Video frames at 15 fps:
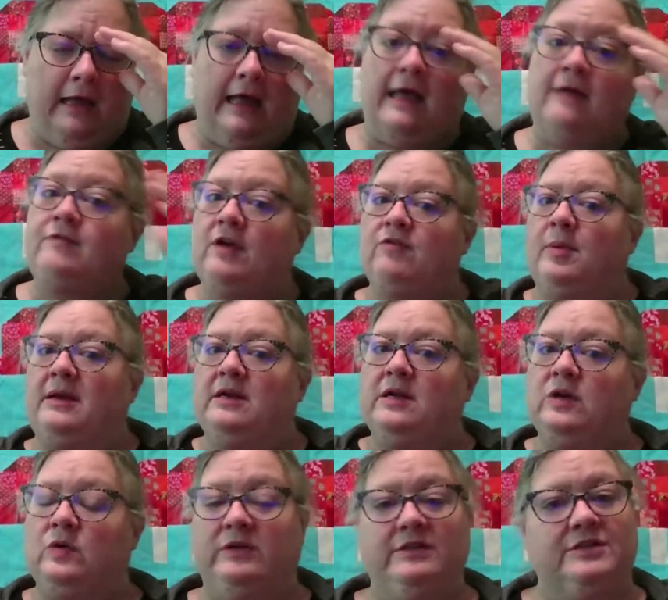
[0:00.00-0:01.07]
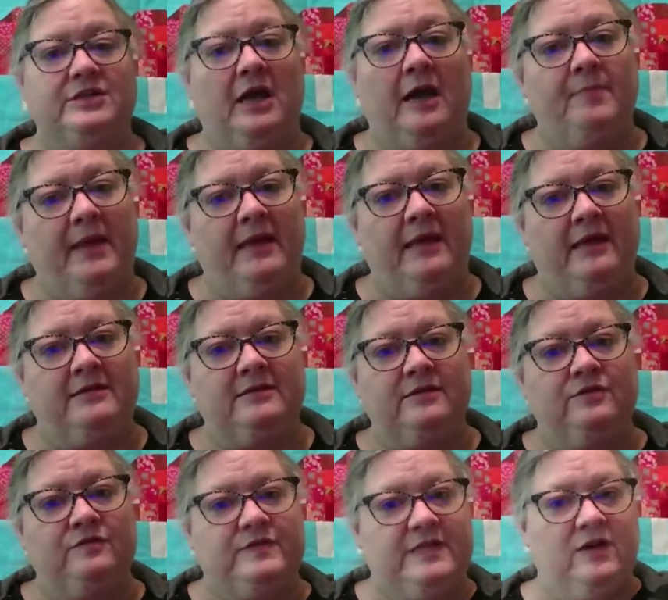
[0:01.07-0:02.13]
Have you ever been in a quilt shop and
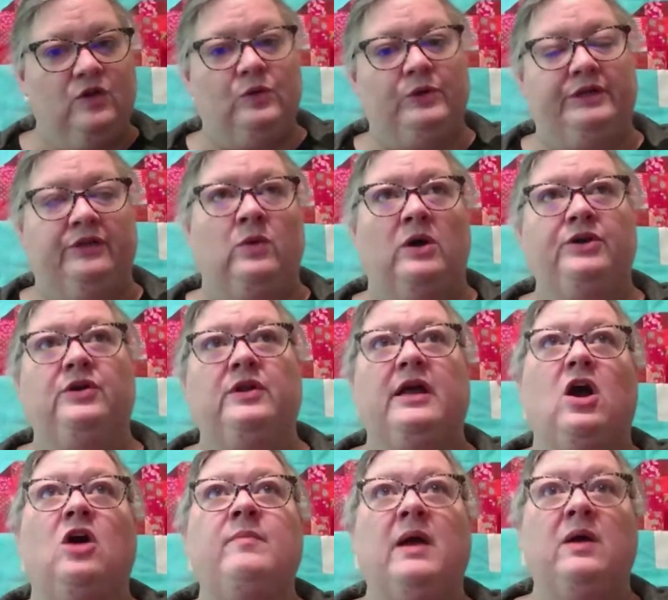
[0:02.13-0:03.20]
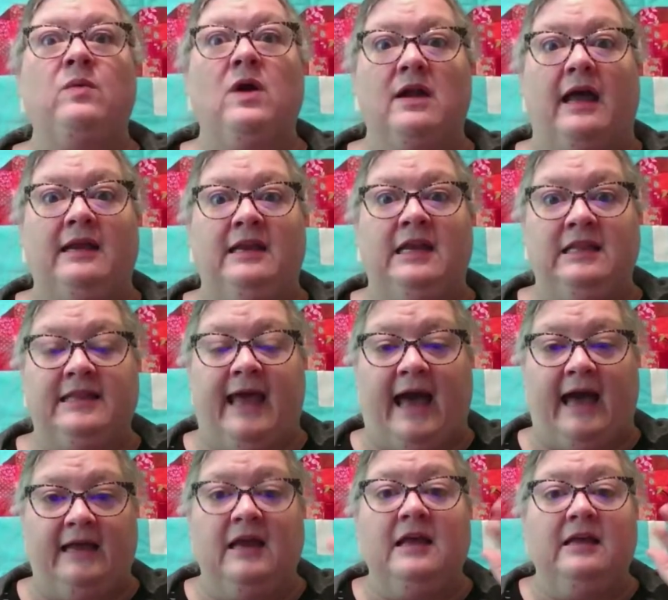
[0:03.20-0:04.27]
you've seen a quilt on the wall and you're like, oh my word, I need
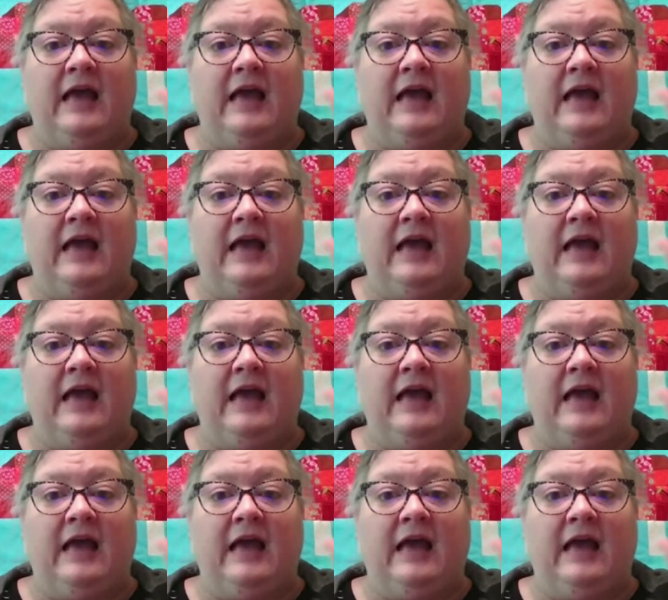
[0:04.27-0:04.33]
that.